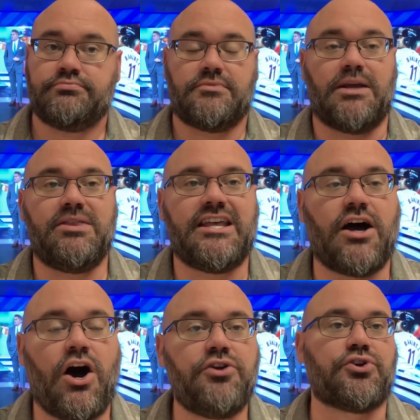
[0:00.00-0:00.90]
Give me the
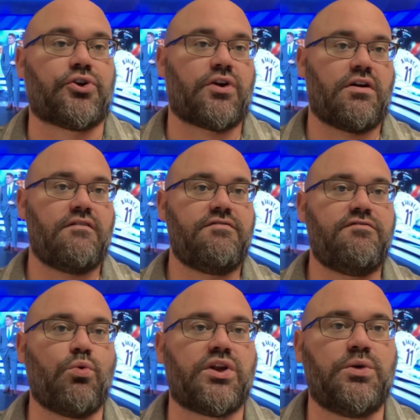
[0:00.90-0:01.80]
under
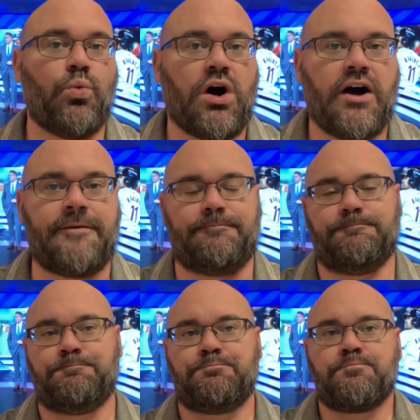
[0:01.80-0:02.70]
41.
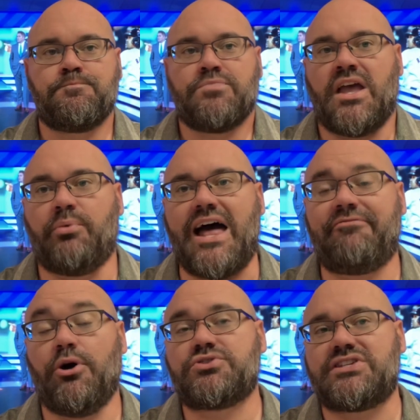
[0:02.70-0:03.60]
And with that,
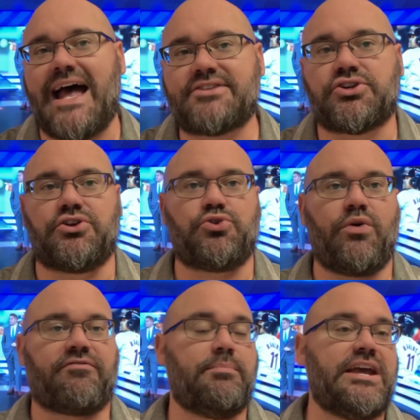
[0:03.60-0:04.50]
folks, that's going to do
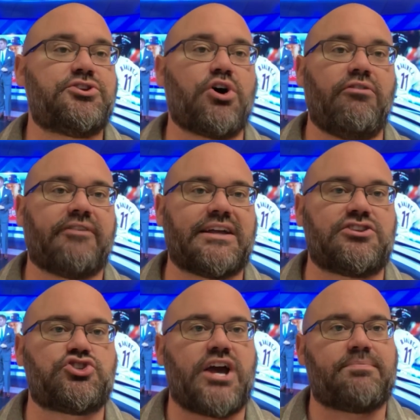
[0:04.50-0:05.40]
it for me. Don't forget
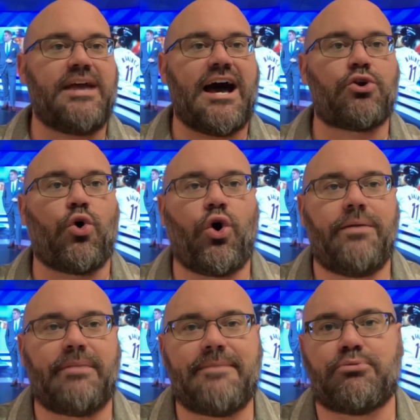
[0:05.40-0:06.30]
to check me out
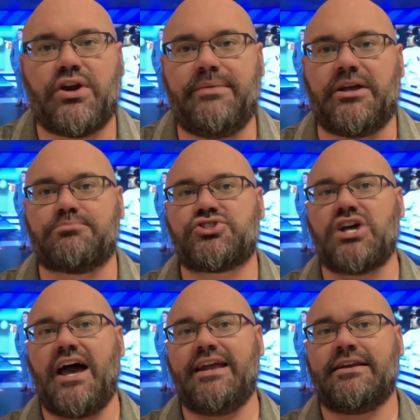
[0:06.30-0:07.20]
on my premium
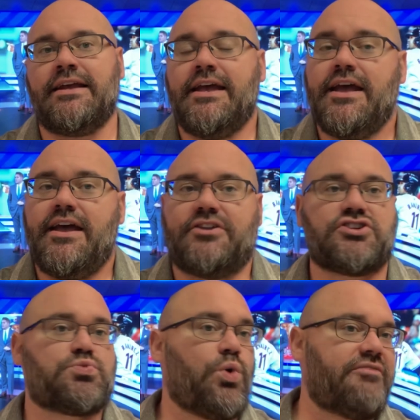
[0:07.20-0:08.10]
site. And
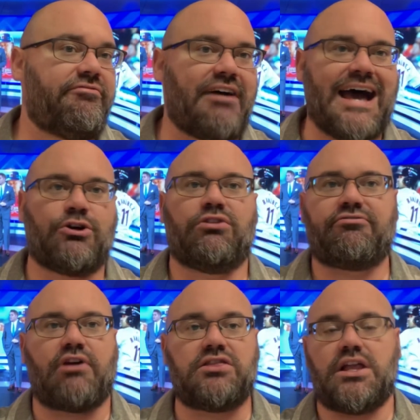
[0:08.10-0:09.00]
just one final
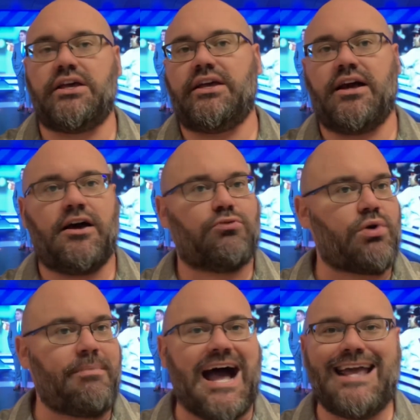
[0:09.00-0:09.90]
friendly
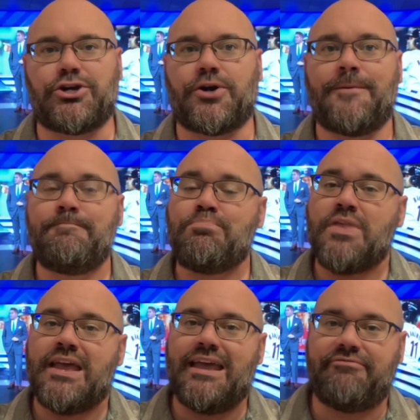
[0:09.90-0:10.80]
reminder,
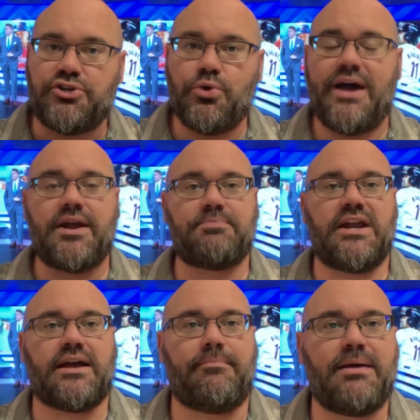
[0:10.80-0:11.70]
if you do end up
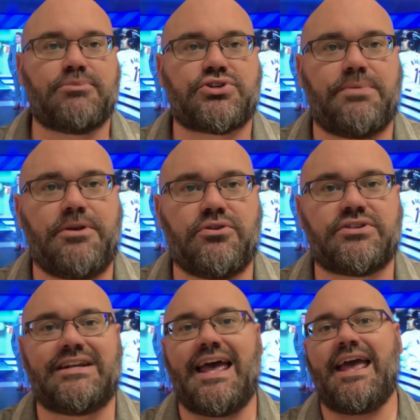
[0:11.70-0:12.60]
getting a membership here
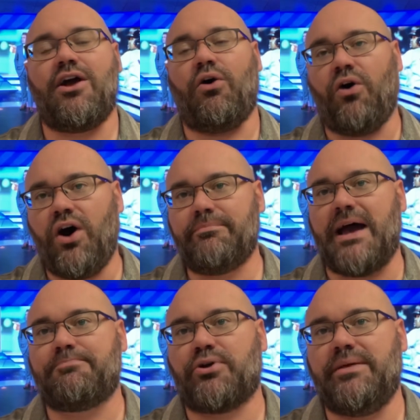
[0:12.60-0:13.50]
today on
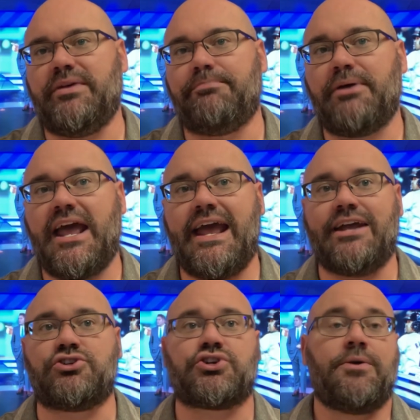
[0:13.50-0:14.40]
my premium
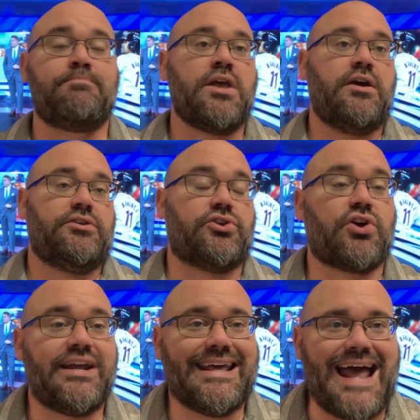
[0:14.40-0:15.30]
page, you're
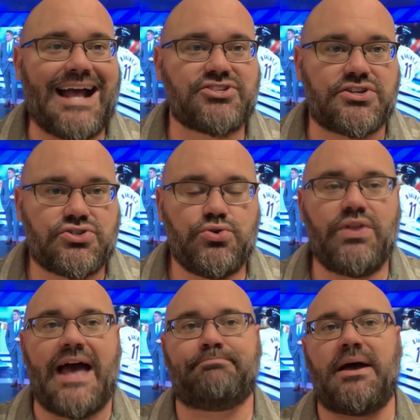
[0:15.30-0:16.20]
going to get access to
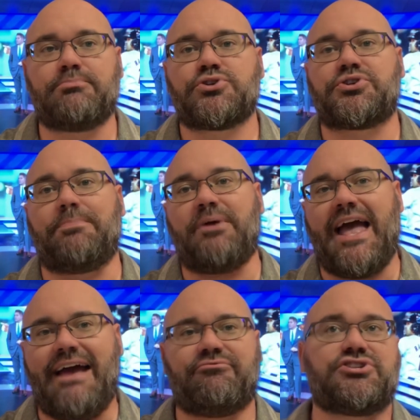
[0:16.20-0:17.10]
that membership
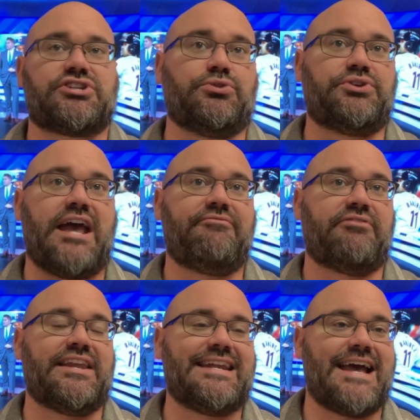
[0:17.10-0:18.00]
every single day
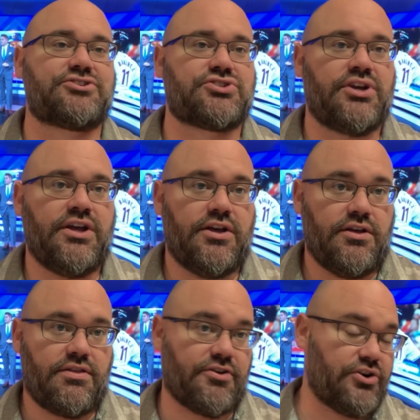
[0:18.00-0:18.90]
for the next
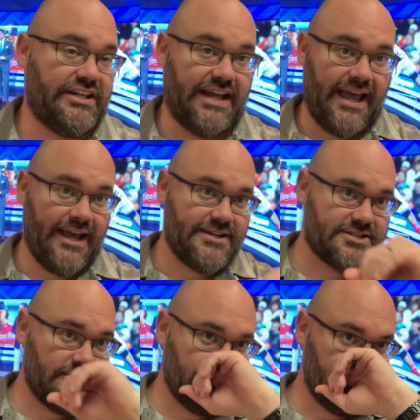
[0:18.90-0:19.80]
30
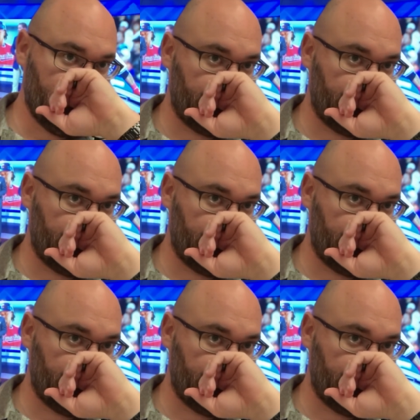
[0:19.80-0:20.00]
days.